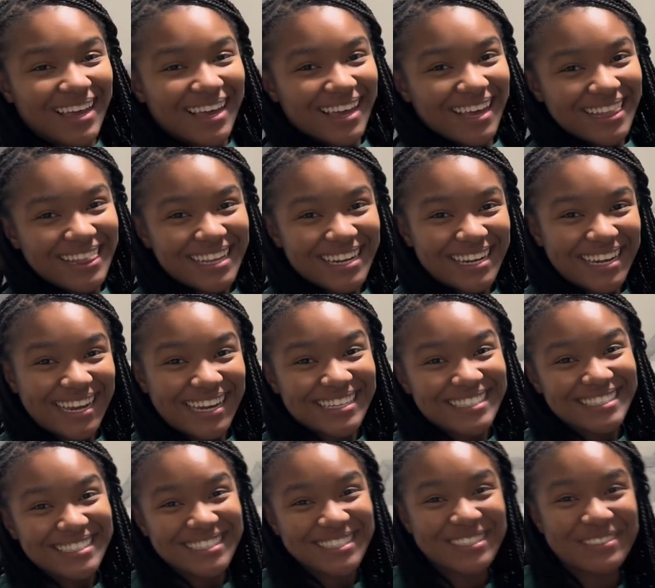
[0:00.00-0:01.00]
And then next,
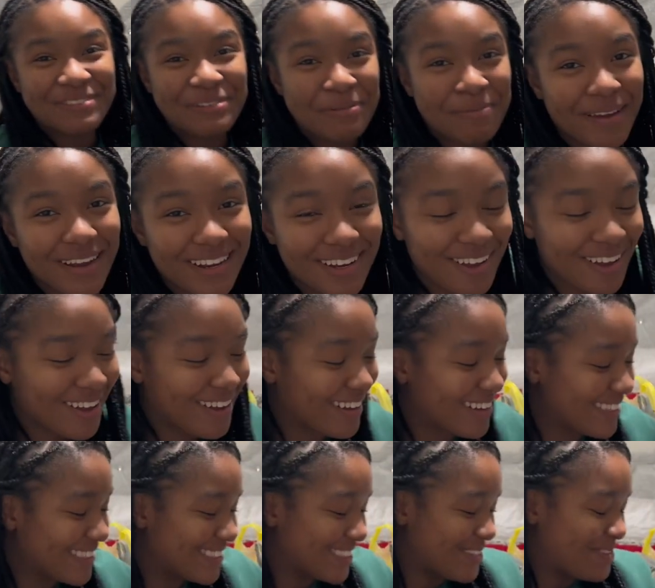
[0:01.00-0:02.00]
this is for my
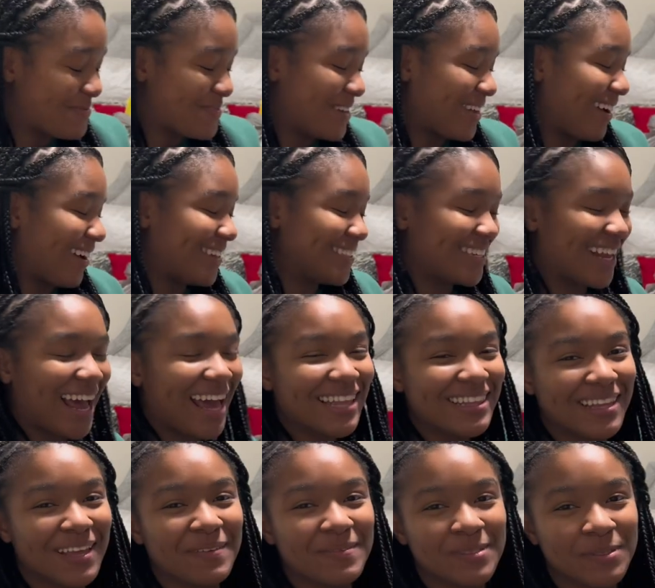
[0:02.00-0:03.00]
dogs. Oh my gosh, I
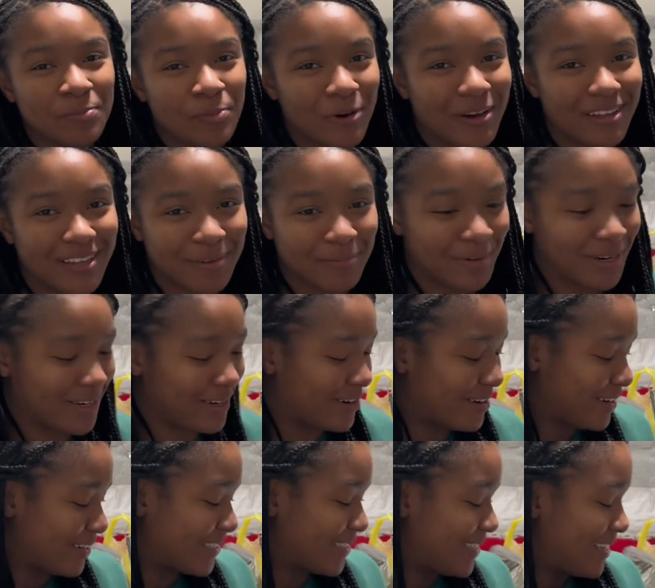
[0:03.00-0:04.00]
love spoiling my
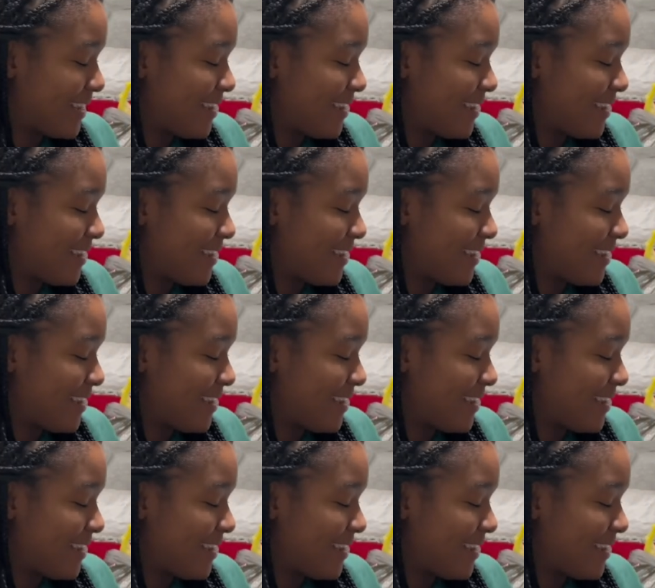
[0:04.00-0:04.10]
dogs.